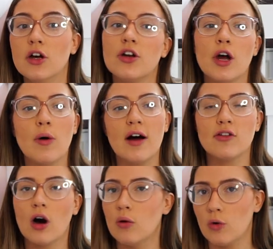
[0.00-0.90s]
know what
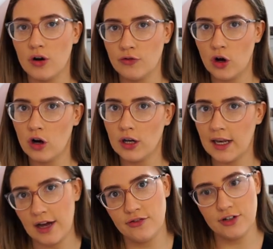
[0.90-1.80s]
I've got and what I've got
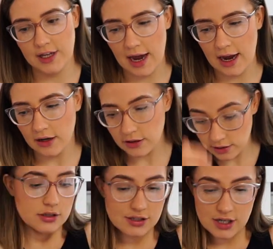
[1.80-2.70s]
left to get.
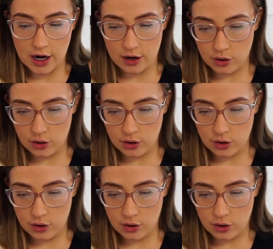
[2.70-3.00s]
So